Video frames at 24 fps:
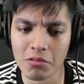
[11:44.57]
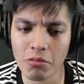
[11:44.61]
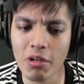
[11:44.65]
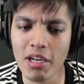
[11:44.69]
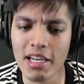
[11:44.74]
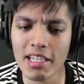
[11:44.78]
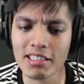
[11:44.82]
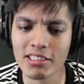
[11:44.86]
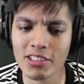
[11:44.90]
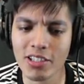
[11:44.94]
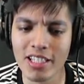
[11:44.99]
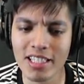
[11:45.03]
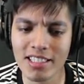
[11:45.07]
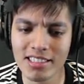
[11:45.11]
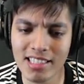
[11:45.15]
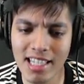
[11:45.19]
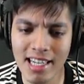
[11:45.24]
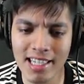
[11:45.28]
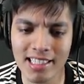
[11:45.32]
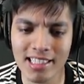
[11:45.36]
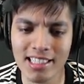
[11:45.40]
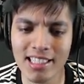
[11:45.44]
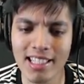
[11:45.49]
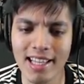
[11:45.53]
Wait, so he's
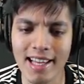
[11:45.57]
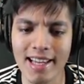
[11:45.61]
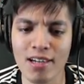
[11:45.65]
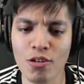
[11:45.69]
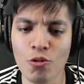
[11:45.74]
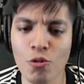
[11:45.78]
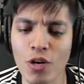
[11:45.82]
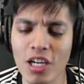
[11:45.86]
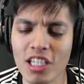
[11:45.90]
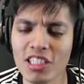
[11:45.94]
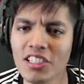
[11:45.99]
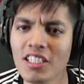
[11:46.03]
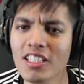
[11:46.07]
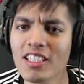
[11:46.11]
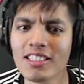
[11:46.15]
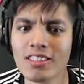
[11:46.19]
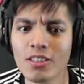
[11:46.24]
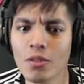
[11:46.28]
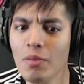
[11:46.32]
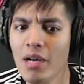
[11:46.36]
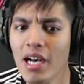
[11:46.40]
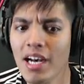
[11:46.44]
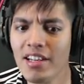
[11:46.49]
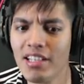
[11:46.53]
not gonna like question
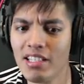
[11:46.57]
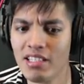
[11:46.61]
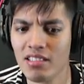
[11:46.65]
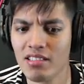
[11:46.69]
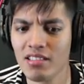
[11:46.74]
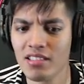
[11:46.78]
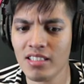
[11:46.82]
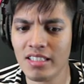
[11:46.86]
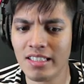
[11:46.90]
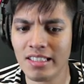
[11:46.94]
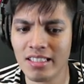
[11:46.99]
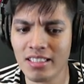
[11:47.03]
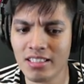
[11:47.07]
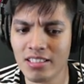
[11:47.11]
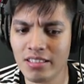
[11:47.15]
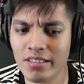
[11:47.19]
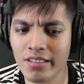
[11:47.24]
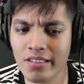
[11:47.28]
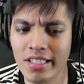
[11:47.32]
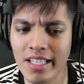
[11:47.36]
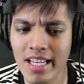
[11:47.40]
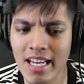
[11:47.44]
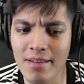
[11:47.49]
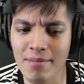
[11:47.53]
us about it?
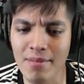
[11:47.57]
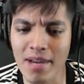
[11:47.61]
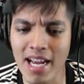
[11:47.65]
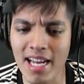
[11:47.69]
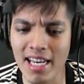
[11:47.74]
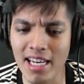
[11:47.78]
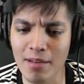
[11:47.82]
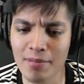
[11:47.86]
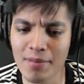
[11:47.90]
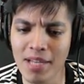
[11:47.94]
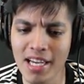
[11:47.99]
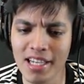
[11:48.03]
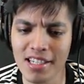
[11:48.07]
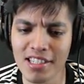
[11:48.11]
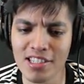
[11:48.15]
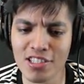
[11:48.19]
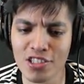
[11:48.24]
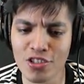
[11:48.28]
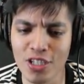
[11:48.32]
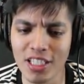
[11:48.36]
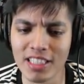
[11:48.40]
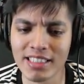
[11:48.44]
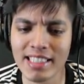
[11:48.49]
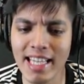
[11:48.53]
Okay, man, I'm not
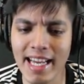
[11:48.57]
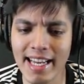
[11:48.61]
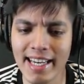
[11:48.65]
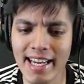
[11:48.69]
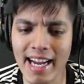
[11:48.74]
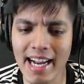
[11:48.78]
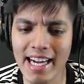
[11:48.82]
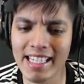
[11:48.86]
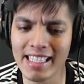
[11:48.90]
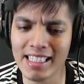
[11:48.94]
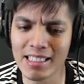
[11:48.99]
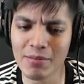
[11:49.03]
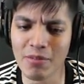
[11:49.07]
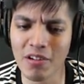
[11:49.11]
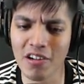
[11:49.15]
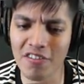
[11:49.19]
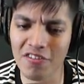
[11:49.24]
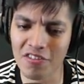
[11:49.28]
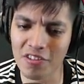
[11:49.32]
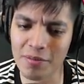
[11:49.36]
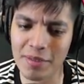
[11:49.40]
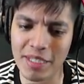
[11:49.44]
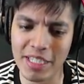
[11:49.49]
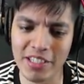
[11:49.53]
gonna trust that guy
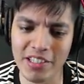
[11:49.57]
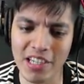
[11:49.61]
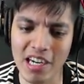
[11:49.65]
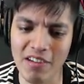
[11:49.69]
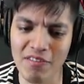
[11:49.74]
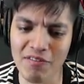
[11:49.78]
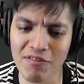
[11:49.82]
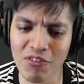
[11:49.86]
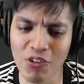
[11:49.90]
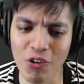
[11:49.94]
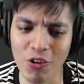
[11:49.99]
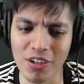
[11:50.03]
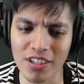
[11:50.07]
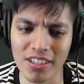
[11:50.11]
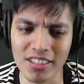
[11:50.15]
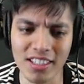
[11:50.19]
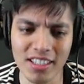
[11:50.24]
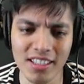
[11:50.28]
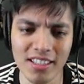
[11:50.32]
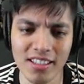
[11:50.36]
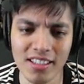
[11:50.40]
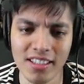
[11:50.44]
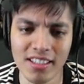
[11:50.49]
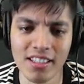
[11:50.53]
anymore from here on forth.
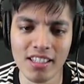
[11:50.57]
